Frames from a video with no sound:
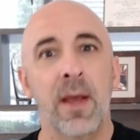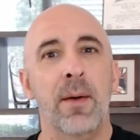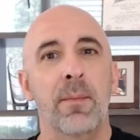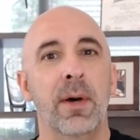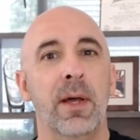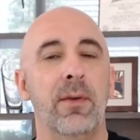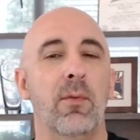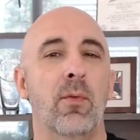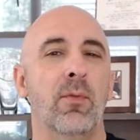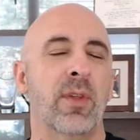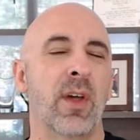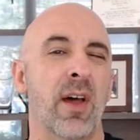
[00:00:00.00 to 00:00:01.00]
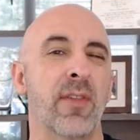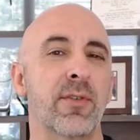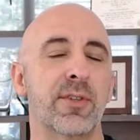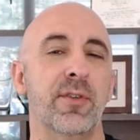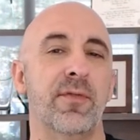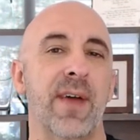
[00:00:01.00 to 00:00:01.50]
But the other
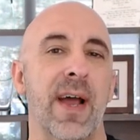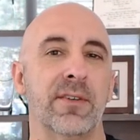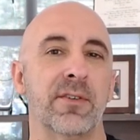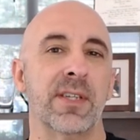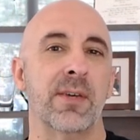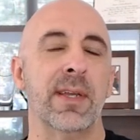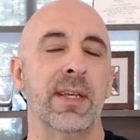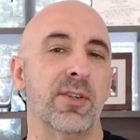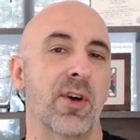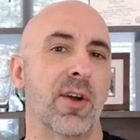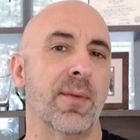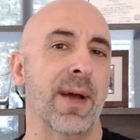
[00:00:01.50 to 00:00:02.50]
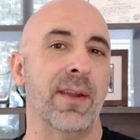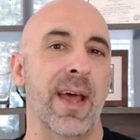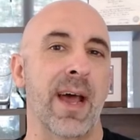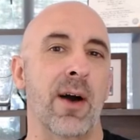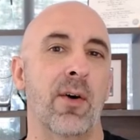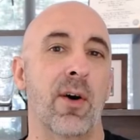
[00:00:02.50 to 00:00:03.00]
two factors that we can talk about
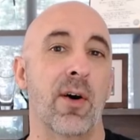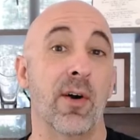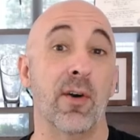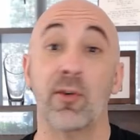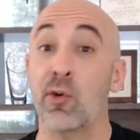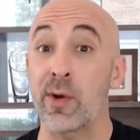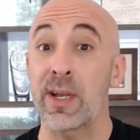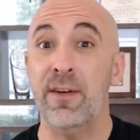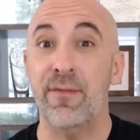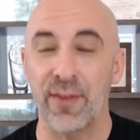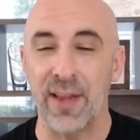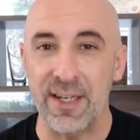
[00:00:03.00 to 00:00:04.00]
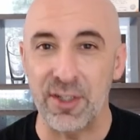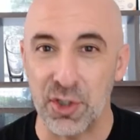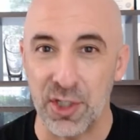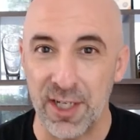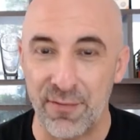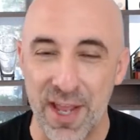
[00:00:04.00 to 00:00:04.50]
now are
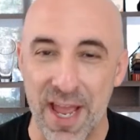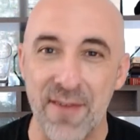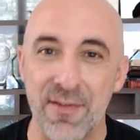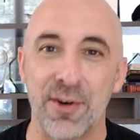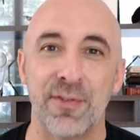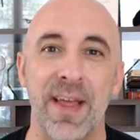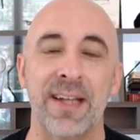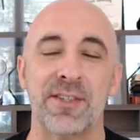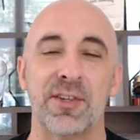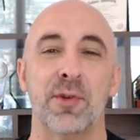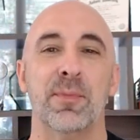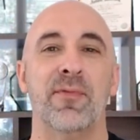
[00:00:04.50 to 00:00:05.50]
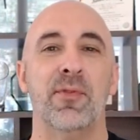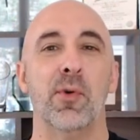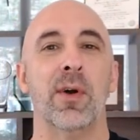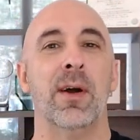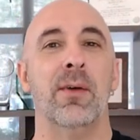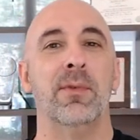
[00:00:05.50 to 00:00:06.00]
greedflation. If you haven't heard that term
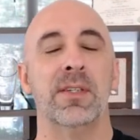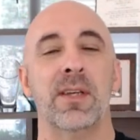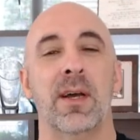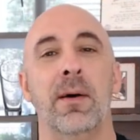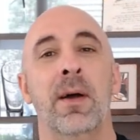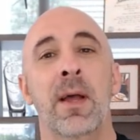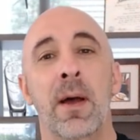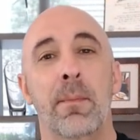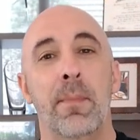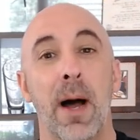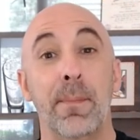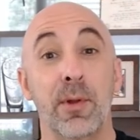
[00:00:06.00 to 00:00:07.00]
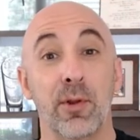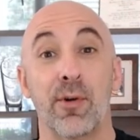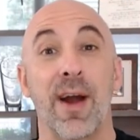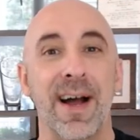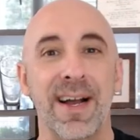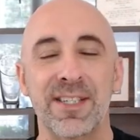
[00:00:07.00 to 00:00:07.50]
before, it was
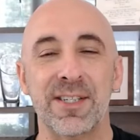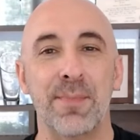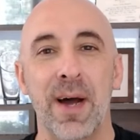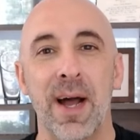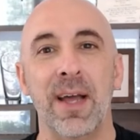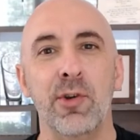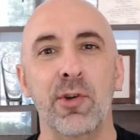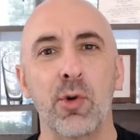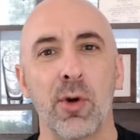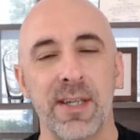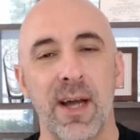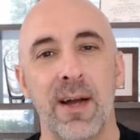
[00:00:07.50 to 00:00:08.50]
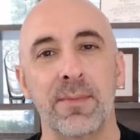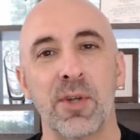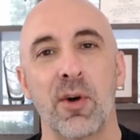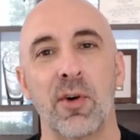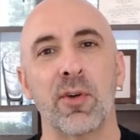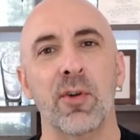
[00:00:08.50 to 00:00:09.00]
popularized by a New York Times
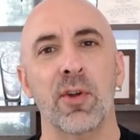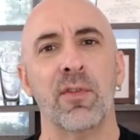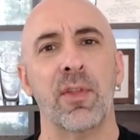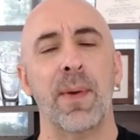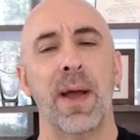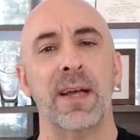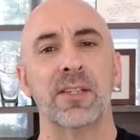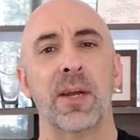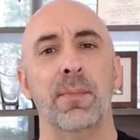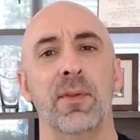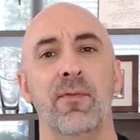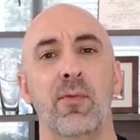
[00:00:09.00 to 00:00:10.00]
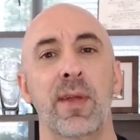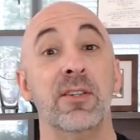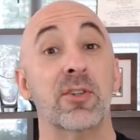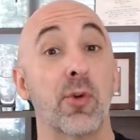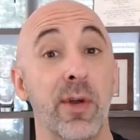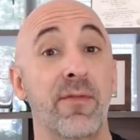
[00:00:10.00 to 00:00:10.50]
article over the past couple of
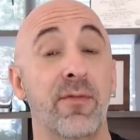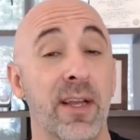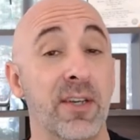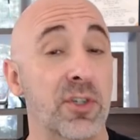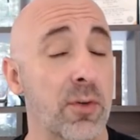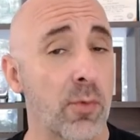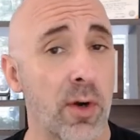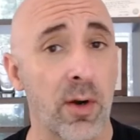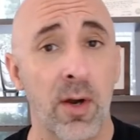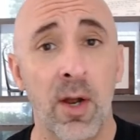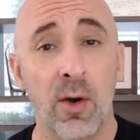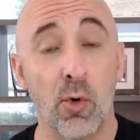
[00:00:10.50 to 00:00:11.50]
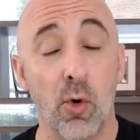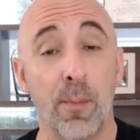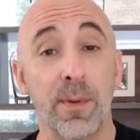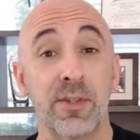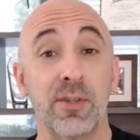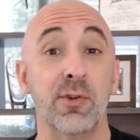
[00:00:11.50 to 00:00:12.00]
weeks. Greedflation, where
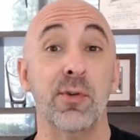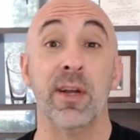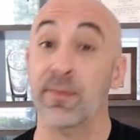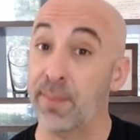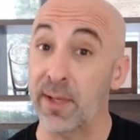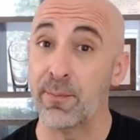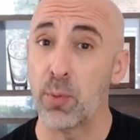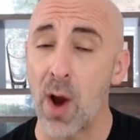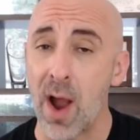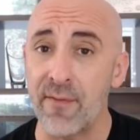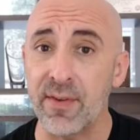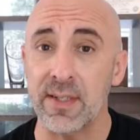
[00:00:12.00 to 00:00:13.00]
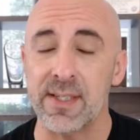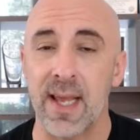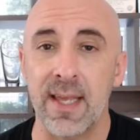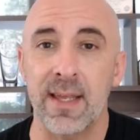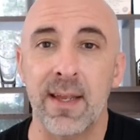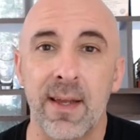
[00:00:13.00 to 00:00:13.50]
corporates are doing a bit of profit
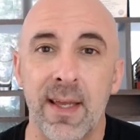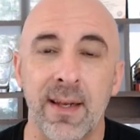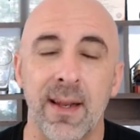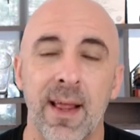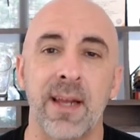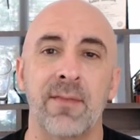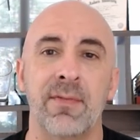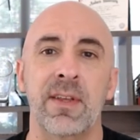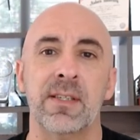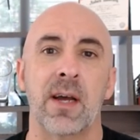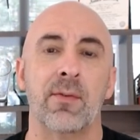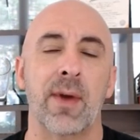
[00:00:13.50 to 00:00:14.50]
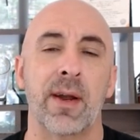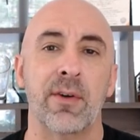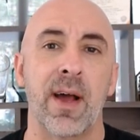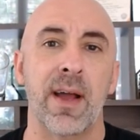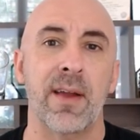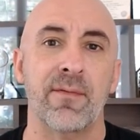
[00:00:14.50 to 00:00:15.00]
taking in light of these record
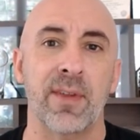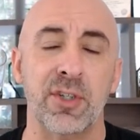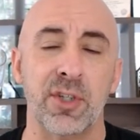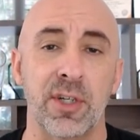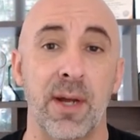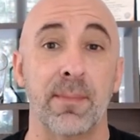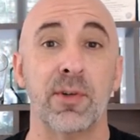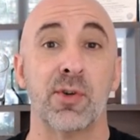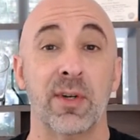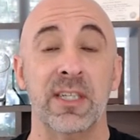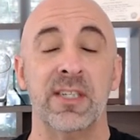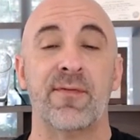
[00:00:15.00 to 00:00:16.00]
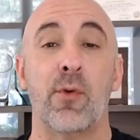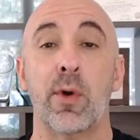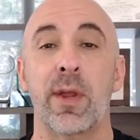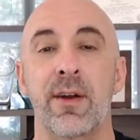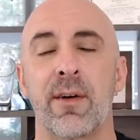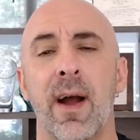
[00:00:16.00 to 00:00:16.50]
high inflation numbers, or at least
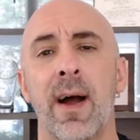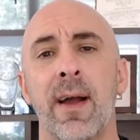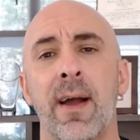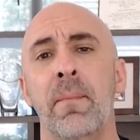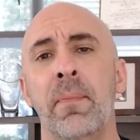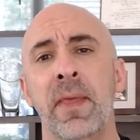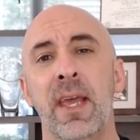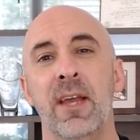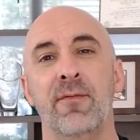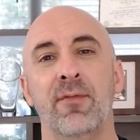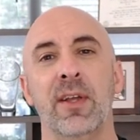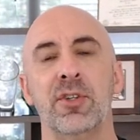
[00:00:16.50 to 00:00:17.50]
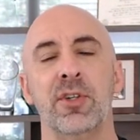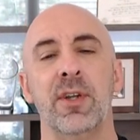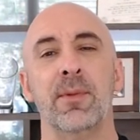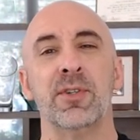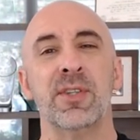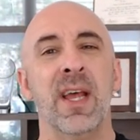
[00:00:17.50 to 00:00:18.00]
40-year high inflation
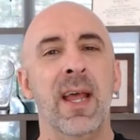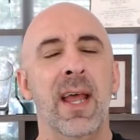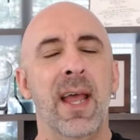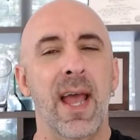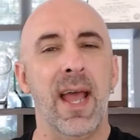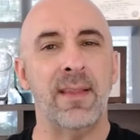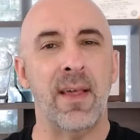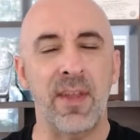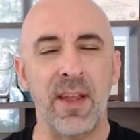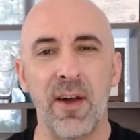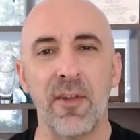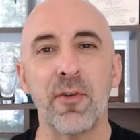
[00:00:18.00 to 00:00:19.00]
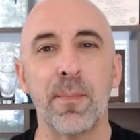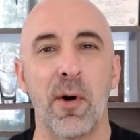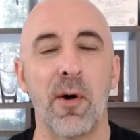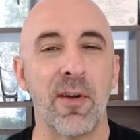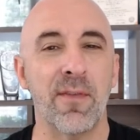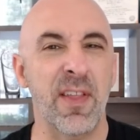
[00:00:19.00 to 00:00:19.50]
numbers. And then the other
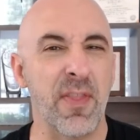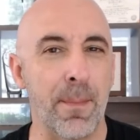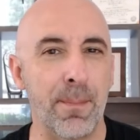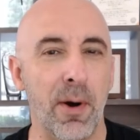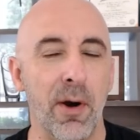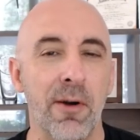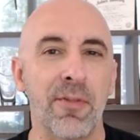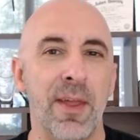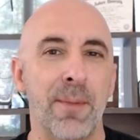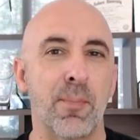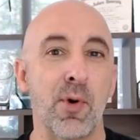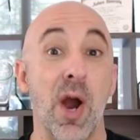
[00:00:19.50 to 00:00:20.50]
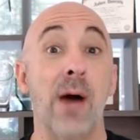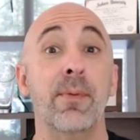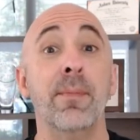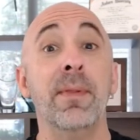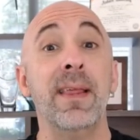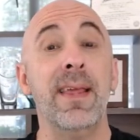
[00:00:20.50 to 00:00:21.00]
part of it, the part that
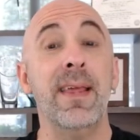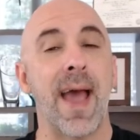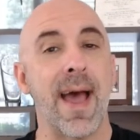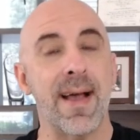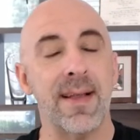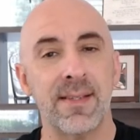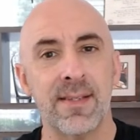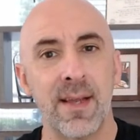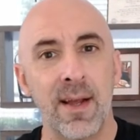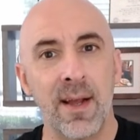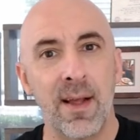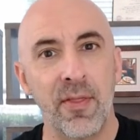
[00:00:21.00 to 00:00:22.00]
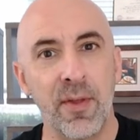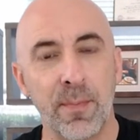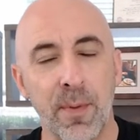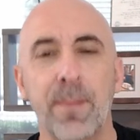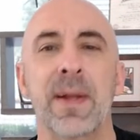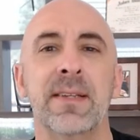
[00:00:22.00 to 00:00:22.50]
probably has the
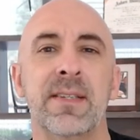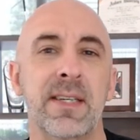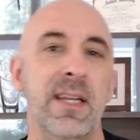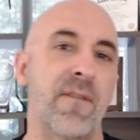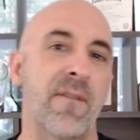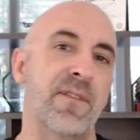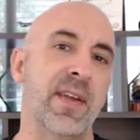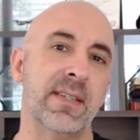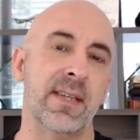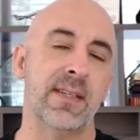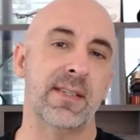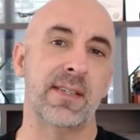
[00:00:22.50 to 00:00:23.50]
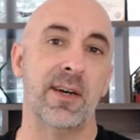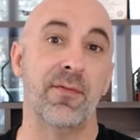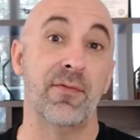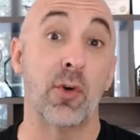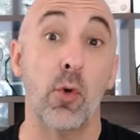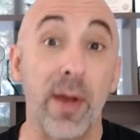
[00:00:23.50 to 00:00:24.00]
propensity to fix
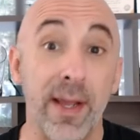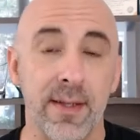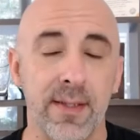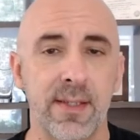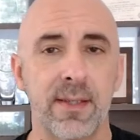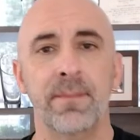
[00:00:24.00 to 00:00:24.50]
itself the quickest,